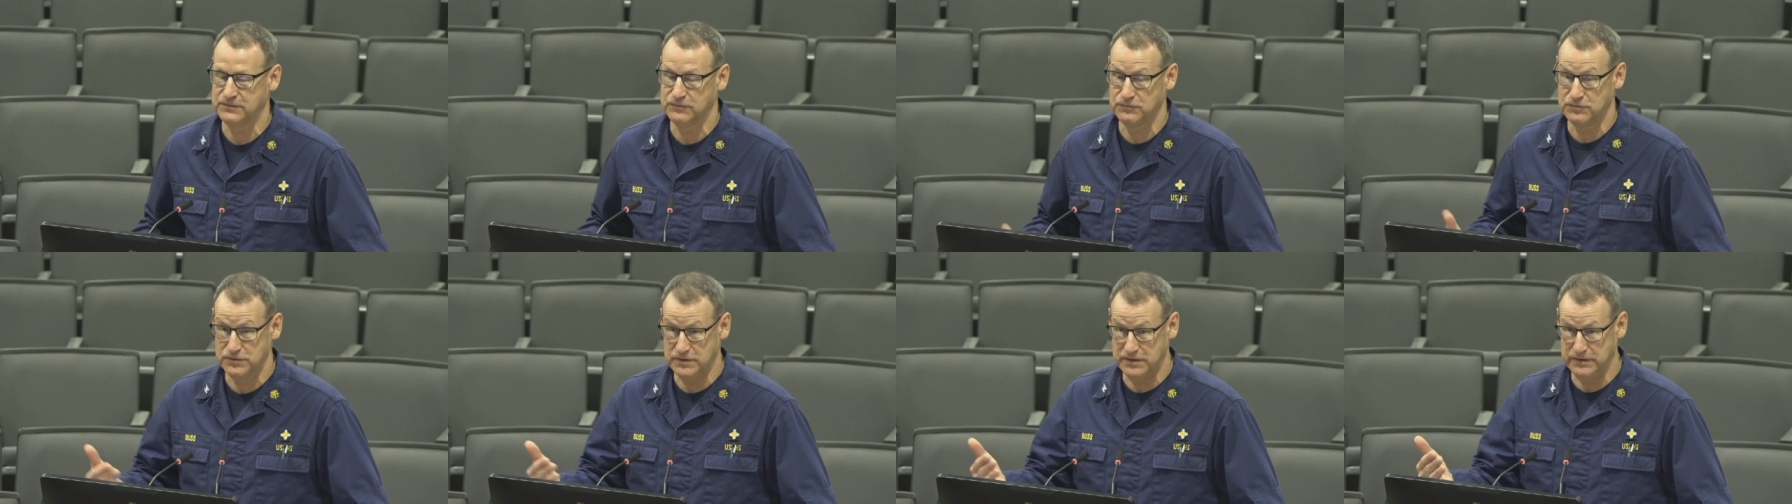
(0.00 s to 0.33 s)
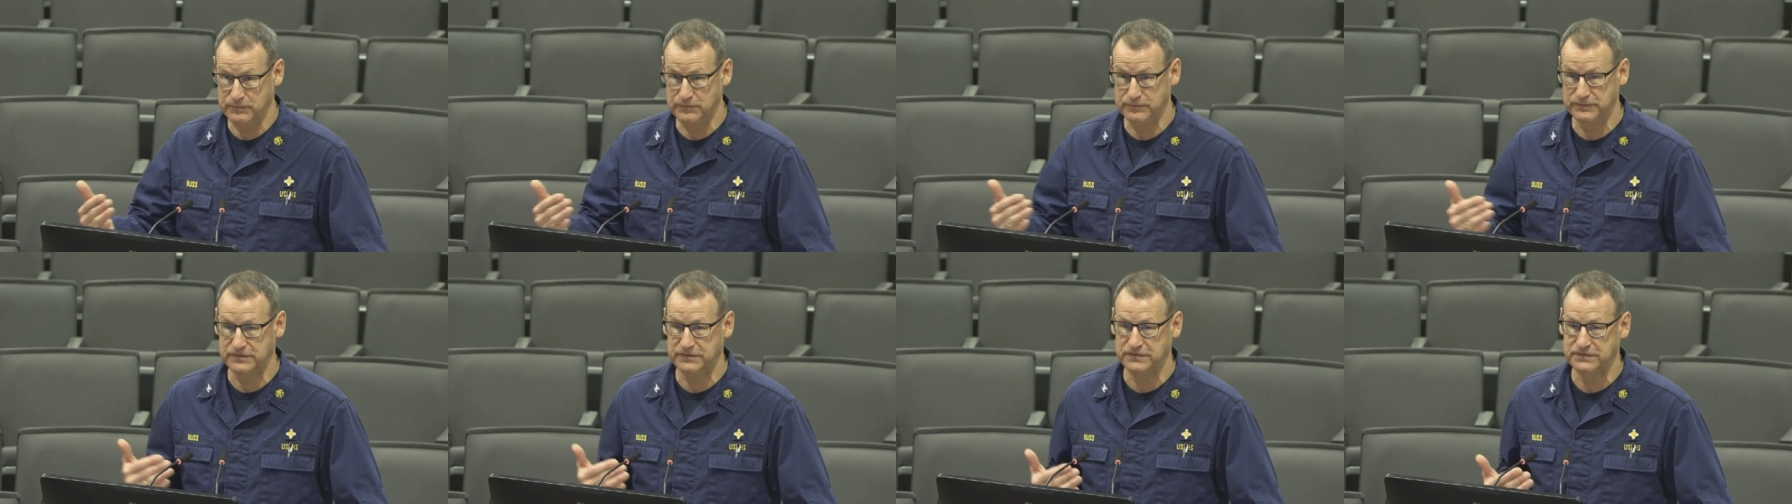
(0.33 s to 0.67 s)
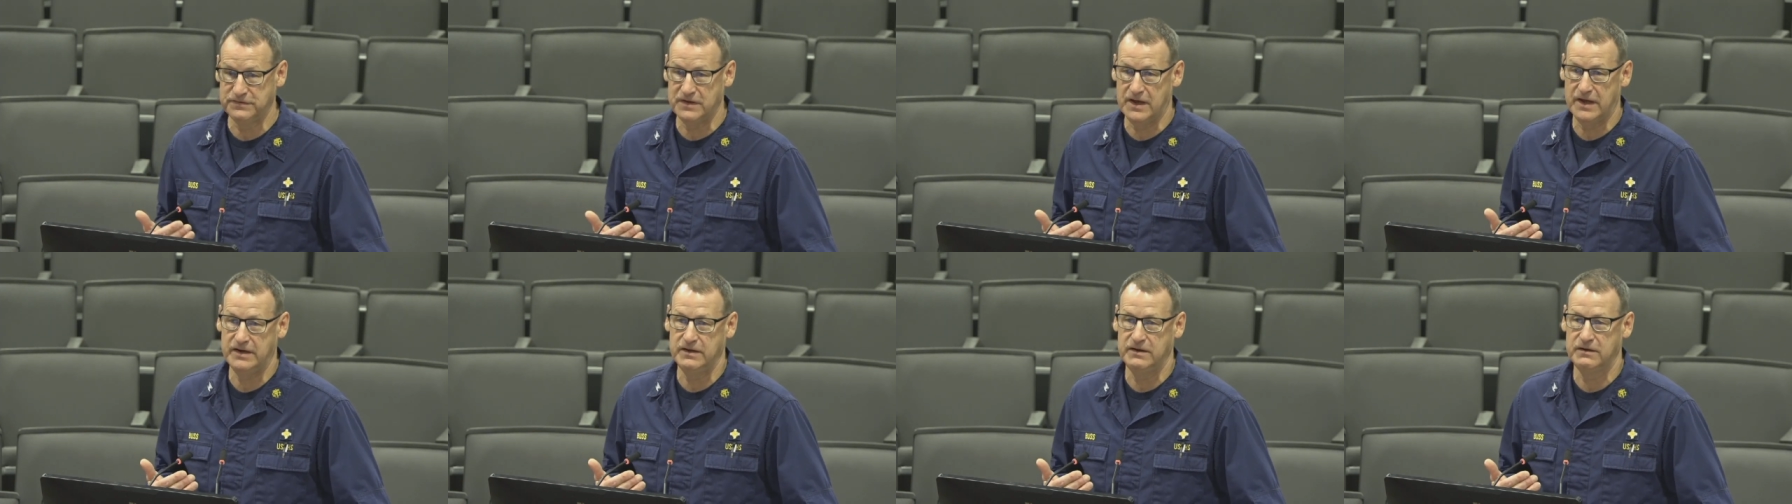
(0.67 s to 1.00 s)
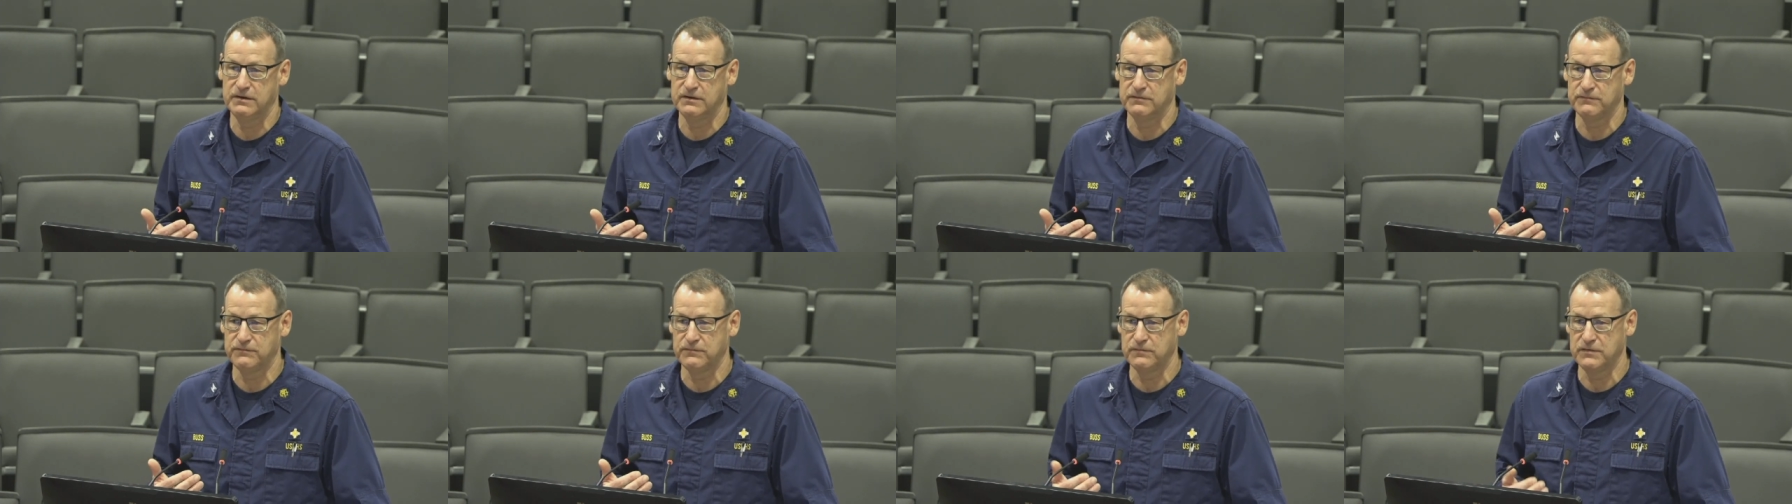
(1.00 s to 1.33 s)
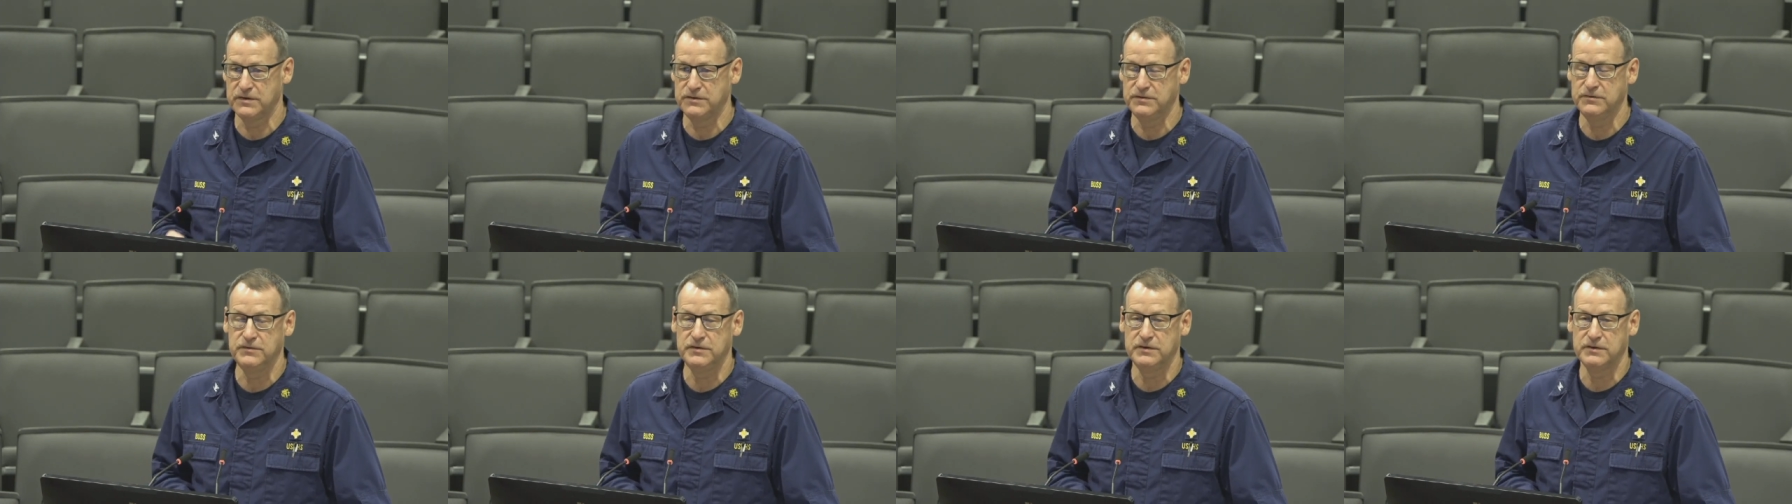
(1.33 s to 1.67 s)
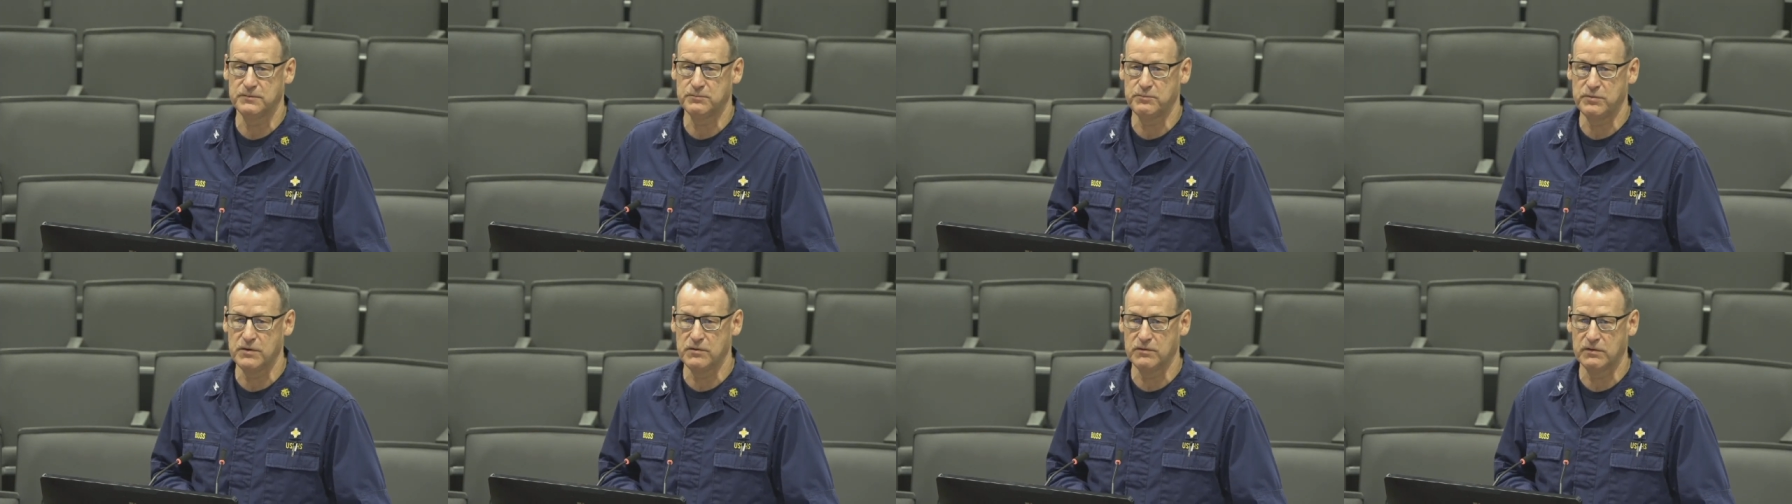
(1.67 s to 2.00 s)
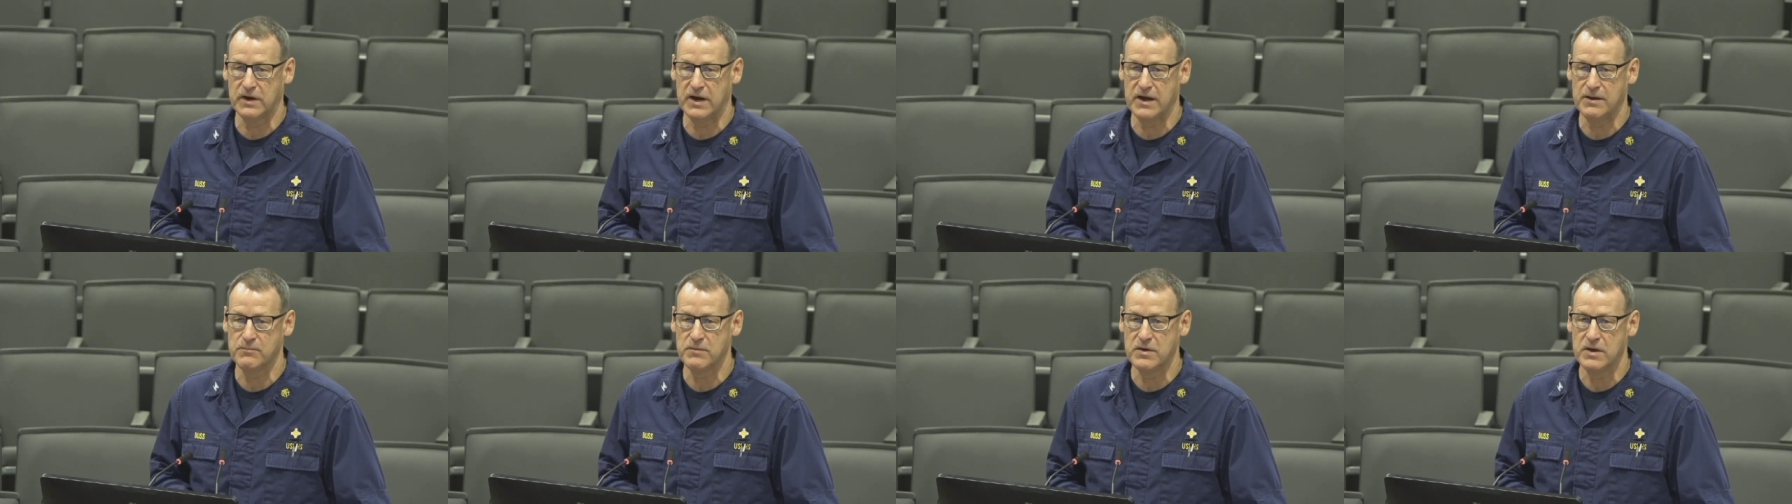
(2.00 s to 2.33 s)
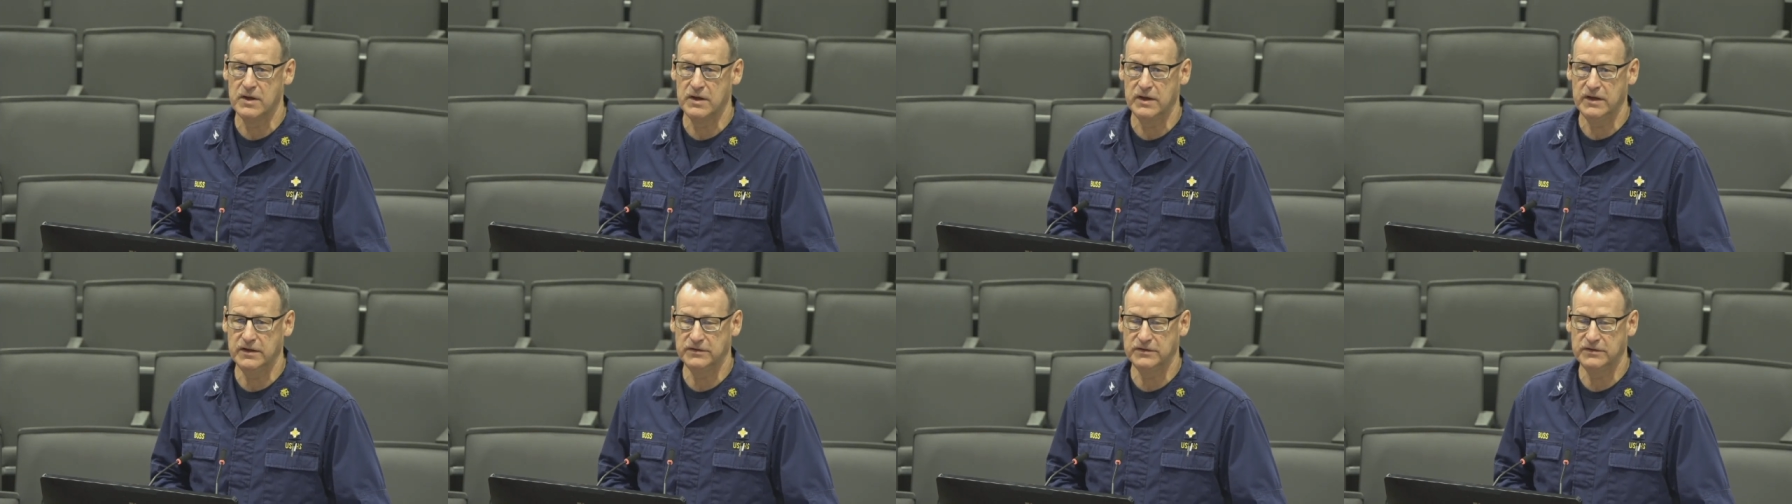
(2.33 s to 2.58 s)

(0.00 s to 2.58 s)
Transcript: So she was assigned here for a two-year program